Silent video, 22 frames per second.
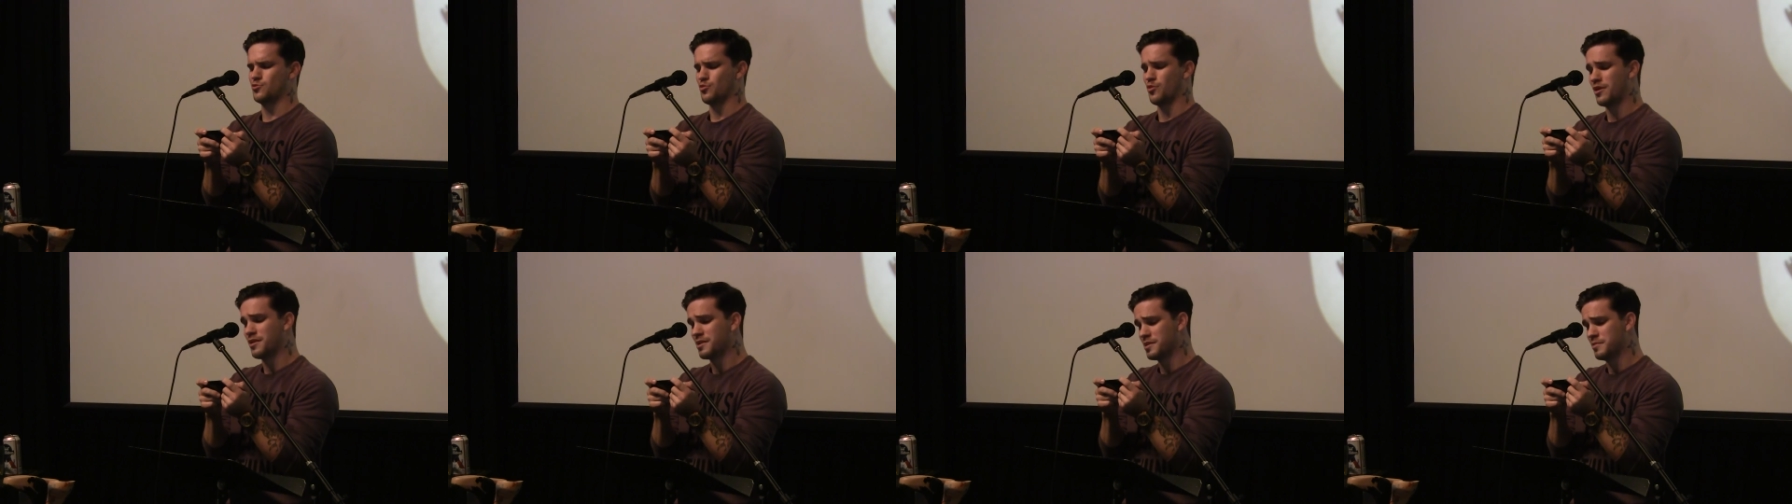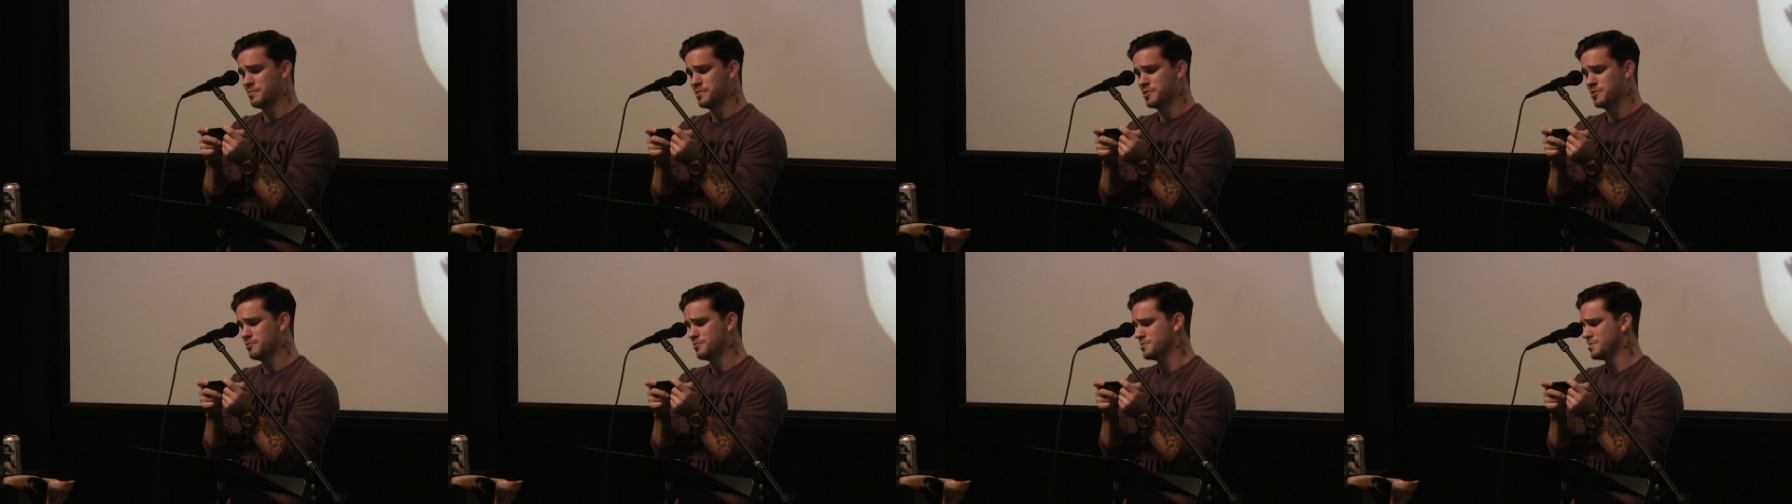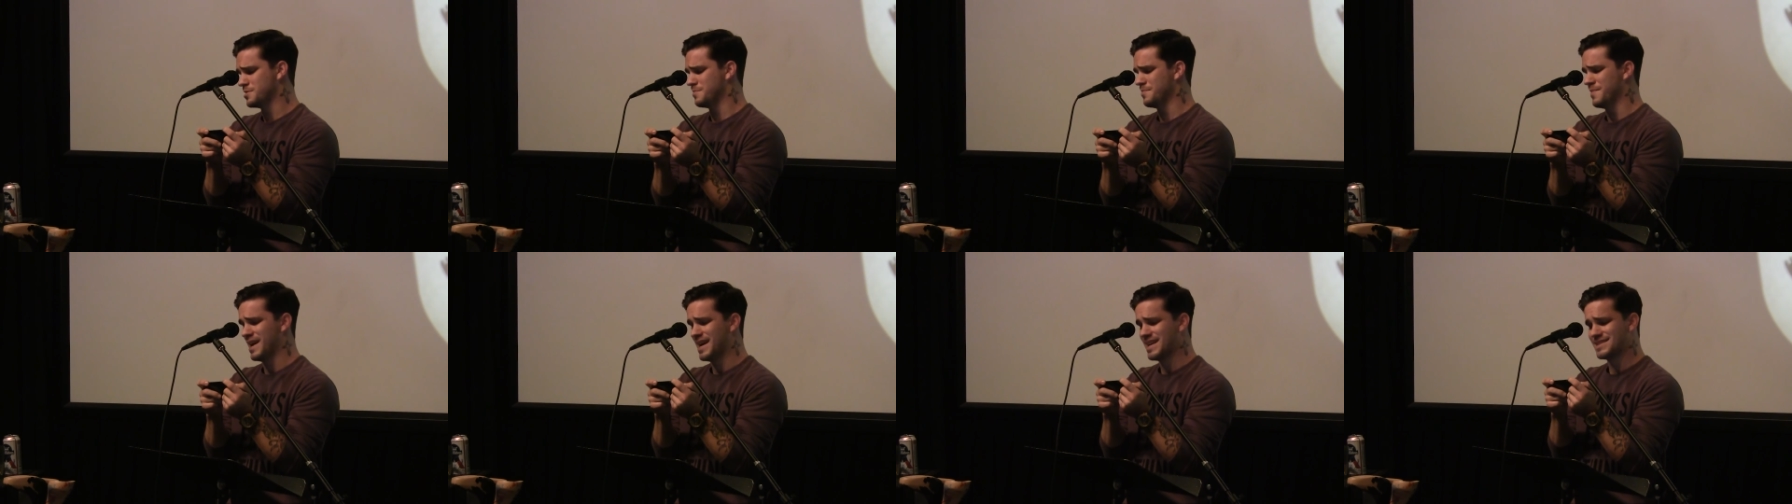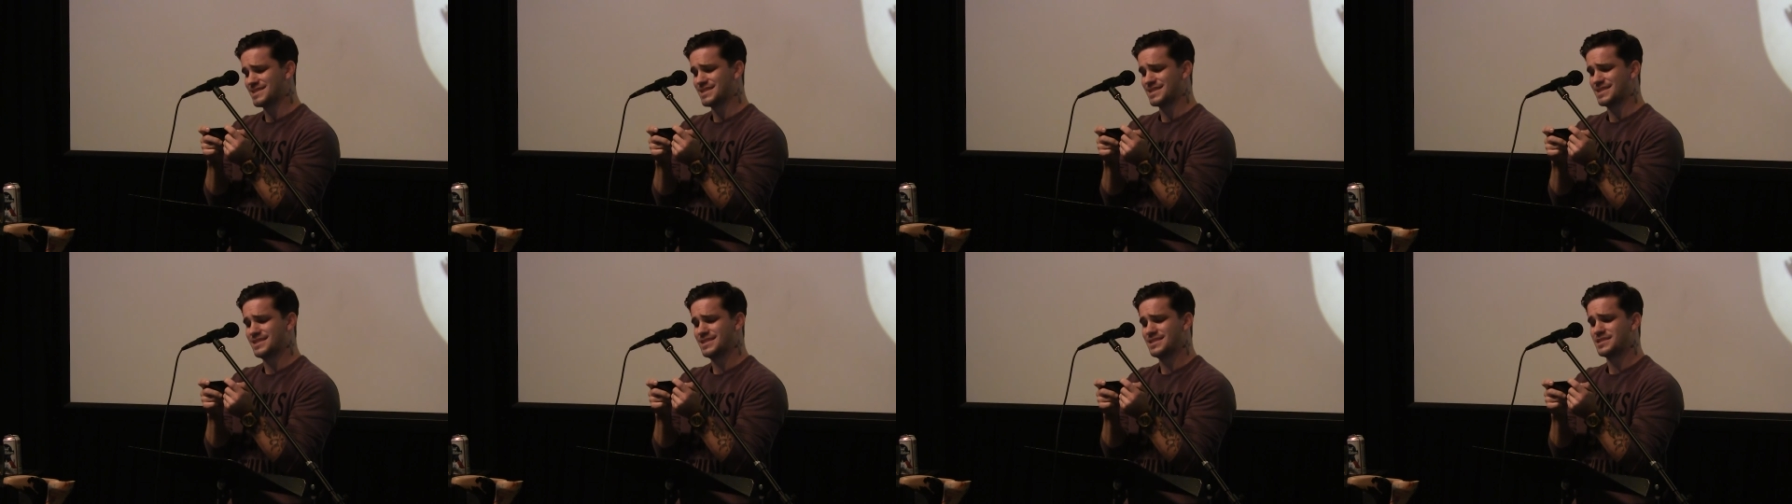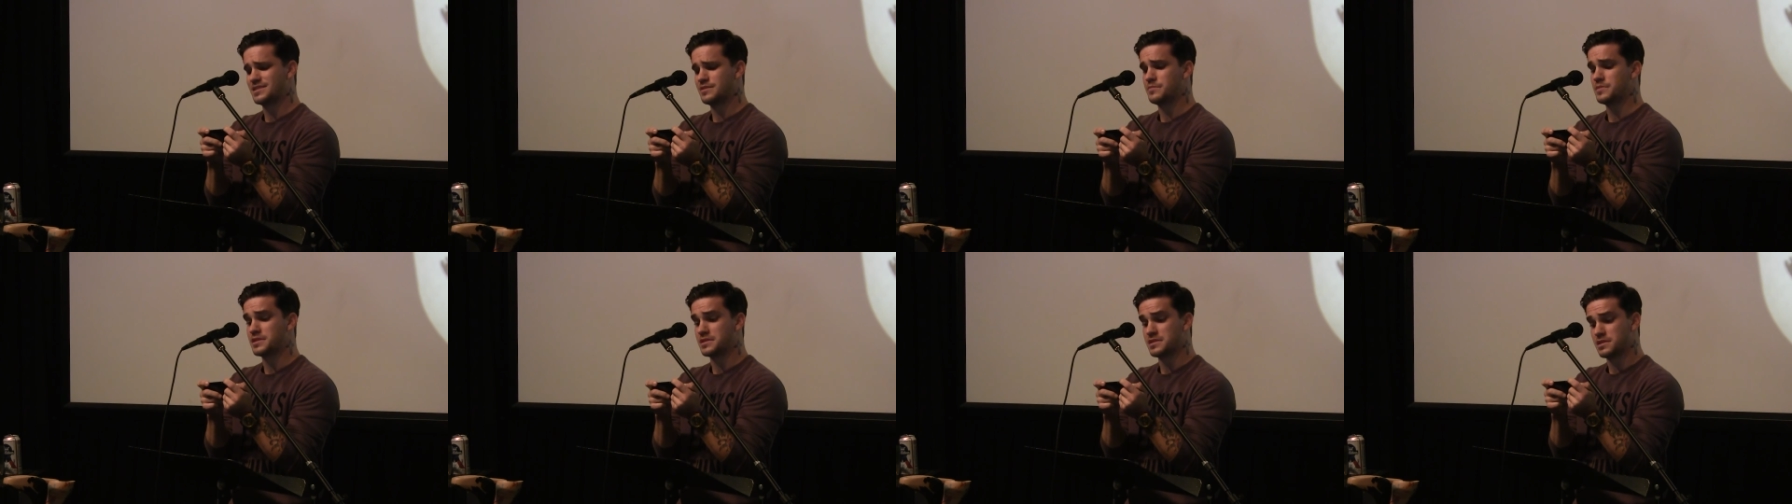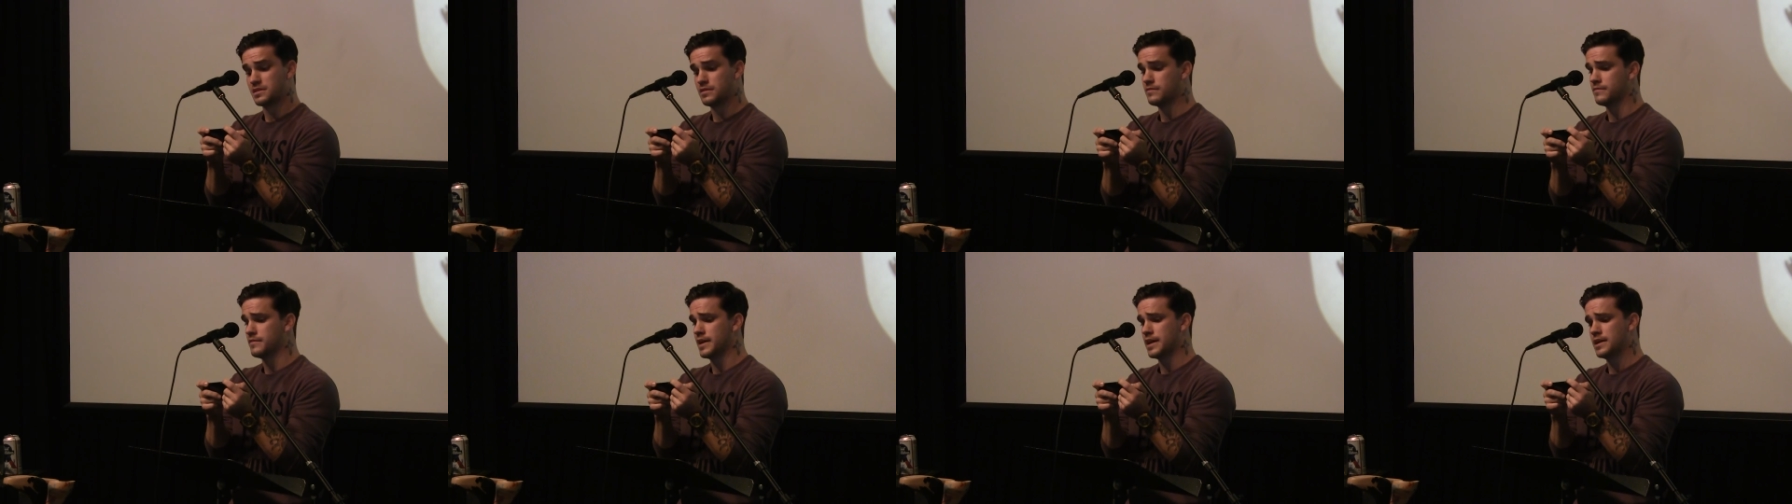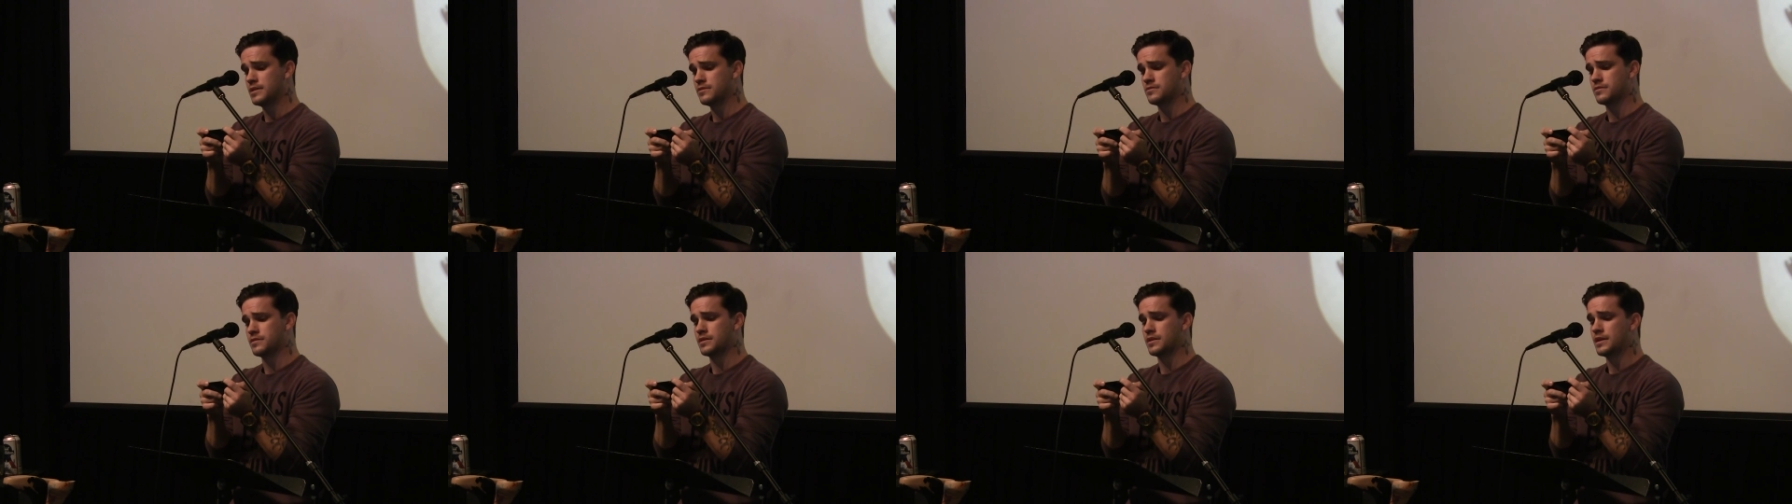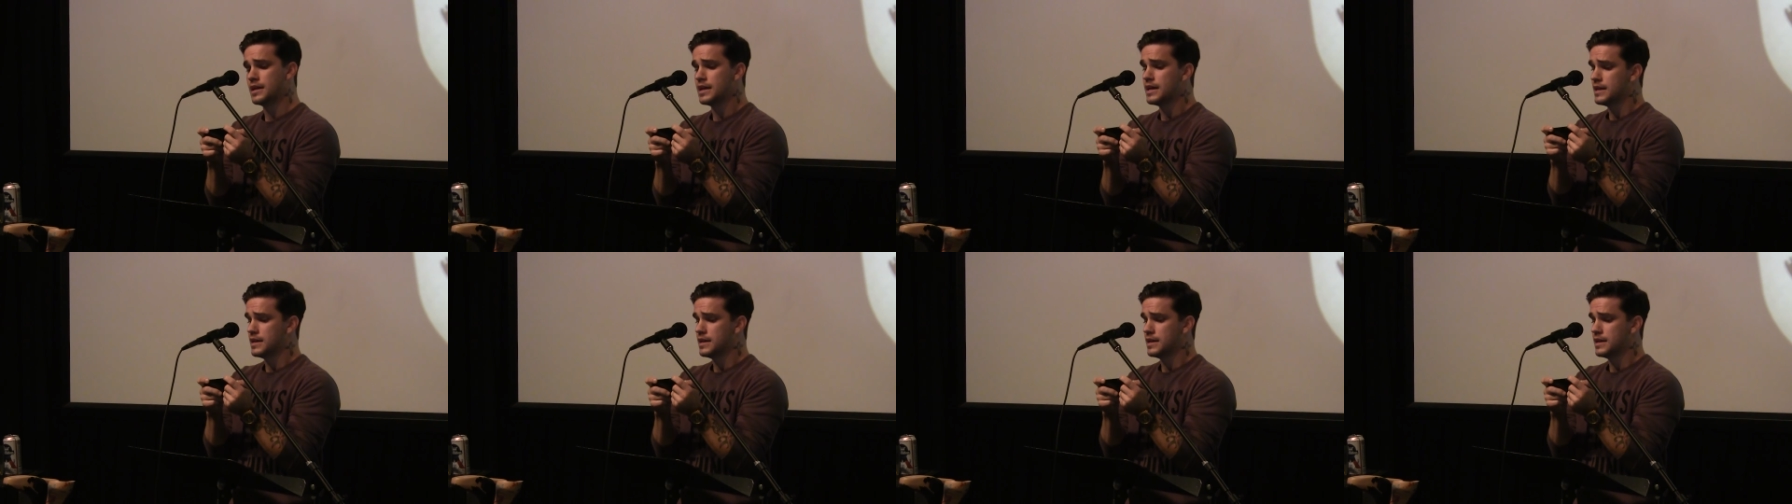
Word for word: drug abuse, masochism, and self-hatred